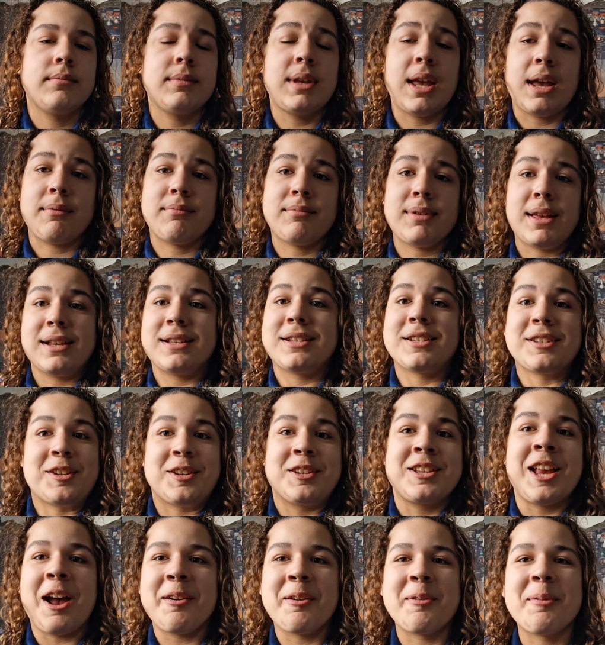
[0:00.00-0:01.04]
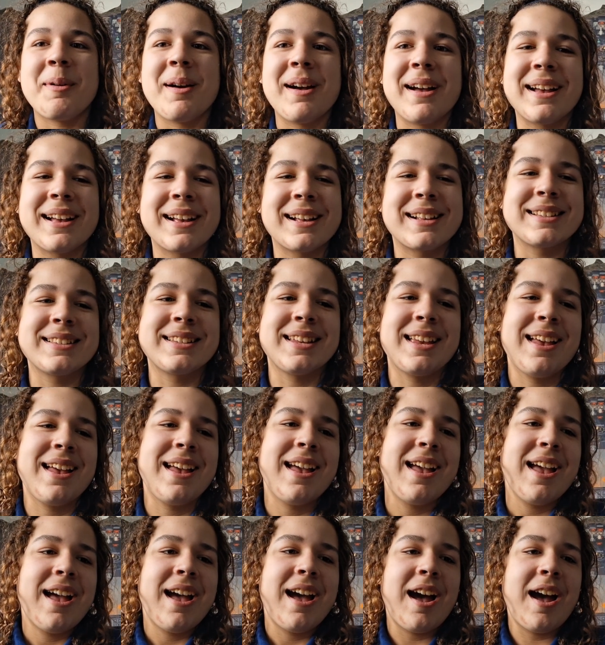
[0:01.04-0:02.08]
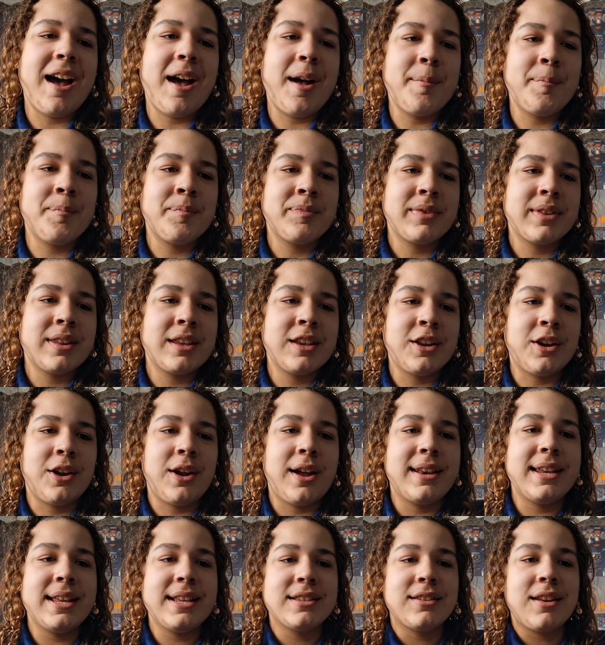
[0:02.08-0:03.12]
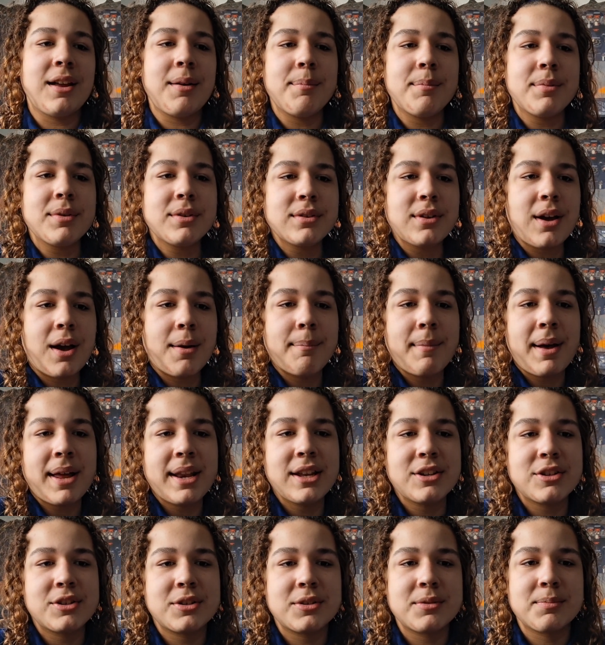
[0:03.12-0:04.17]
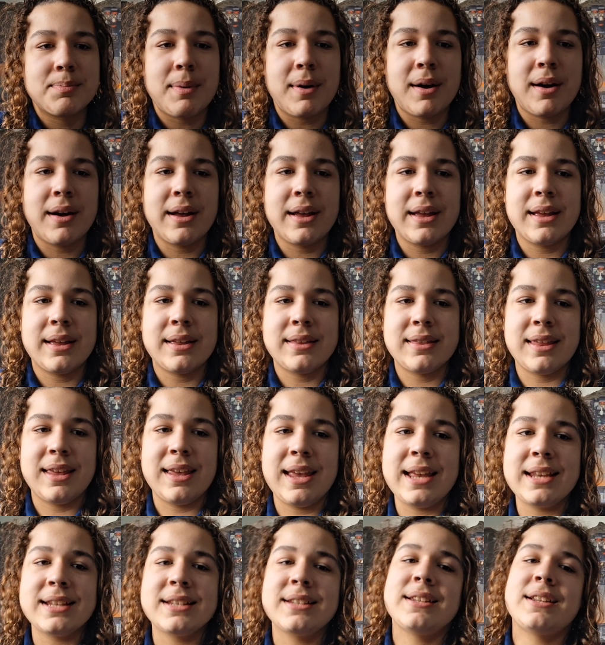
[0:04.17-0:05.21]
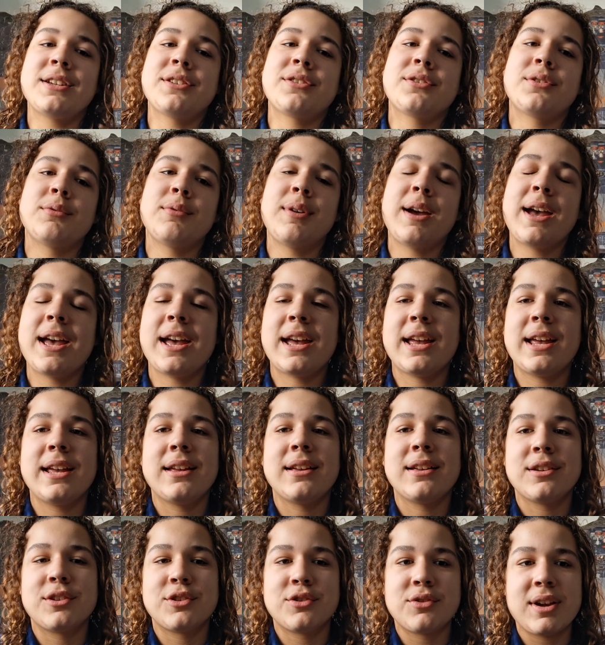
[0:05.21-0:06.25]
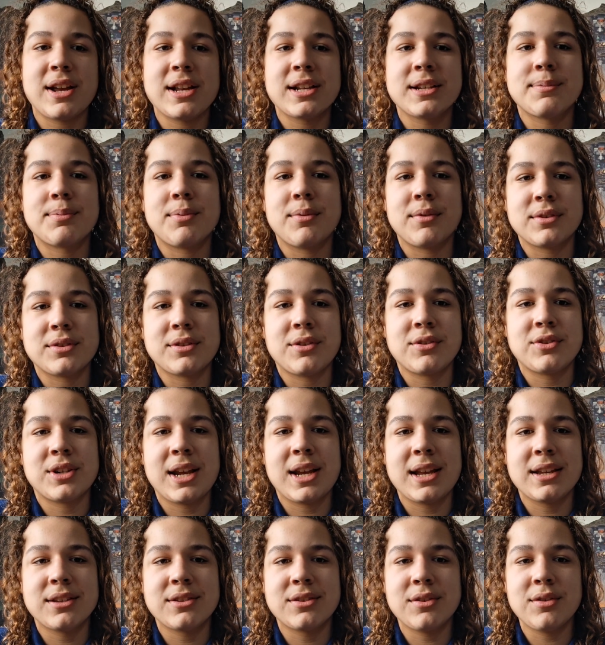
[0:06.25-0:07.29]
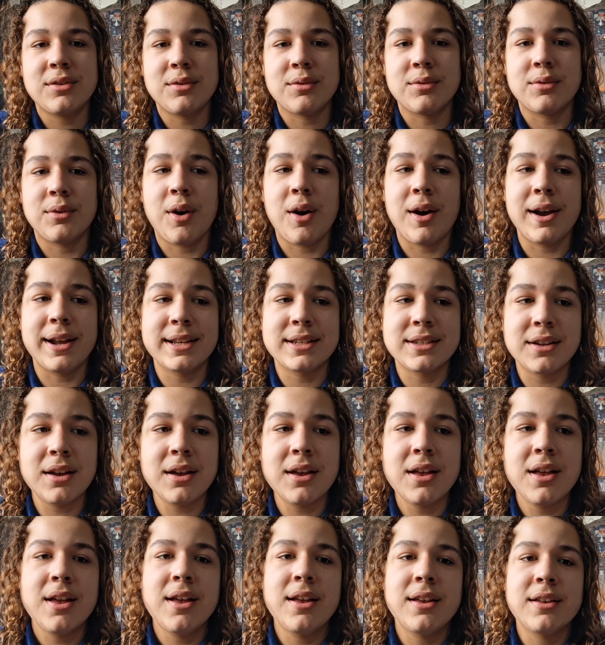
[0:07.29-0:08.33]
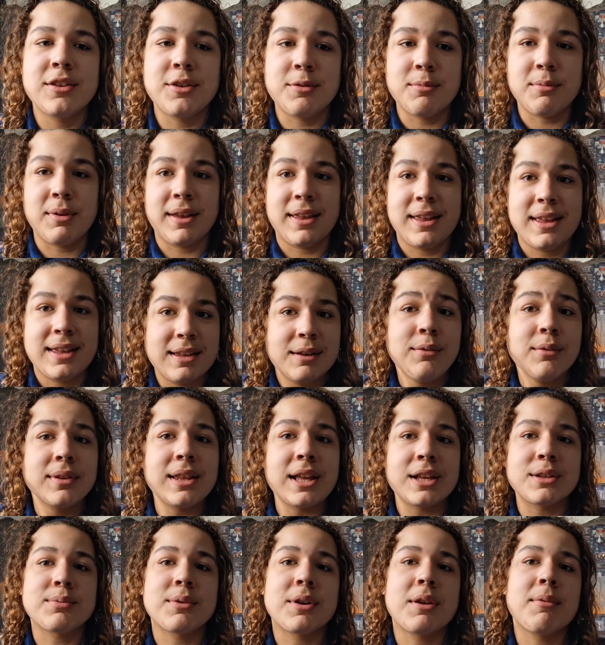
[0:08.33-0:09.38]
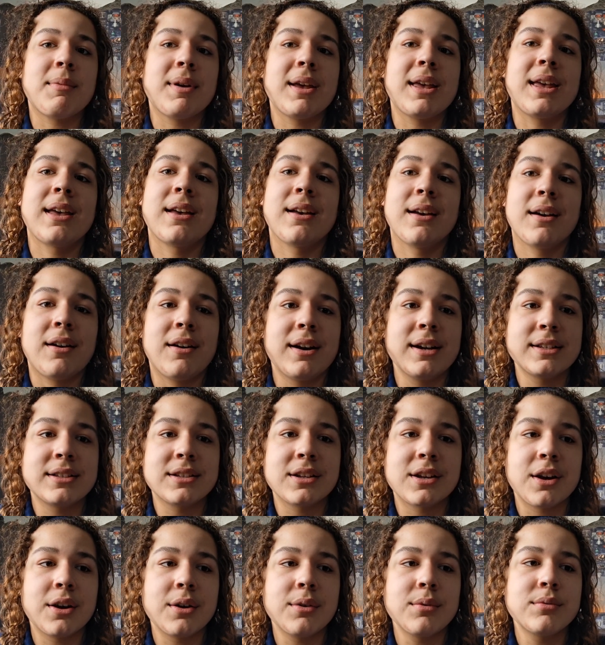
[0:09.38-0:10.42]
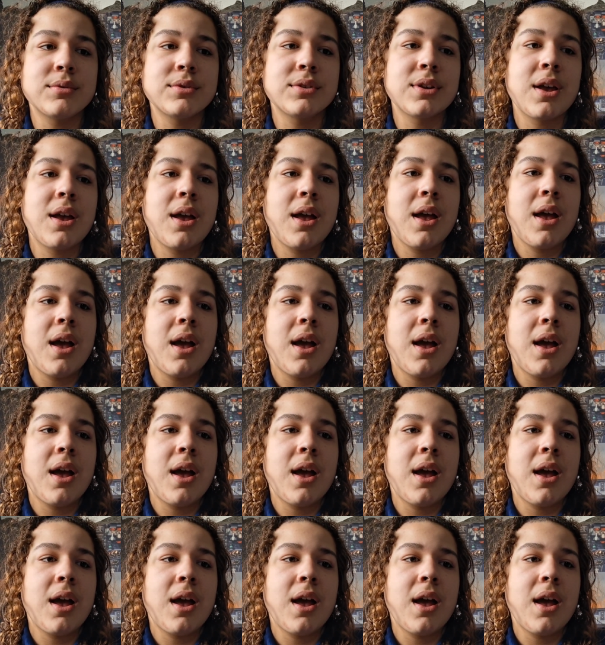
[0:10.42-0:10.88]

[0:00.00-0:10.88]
Yeah, that's just how it works. And these numbers are managed by the International Air Transport Association, or ITA. That's why you might hear ITA codes.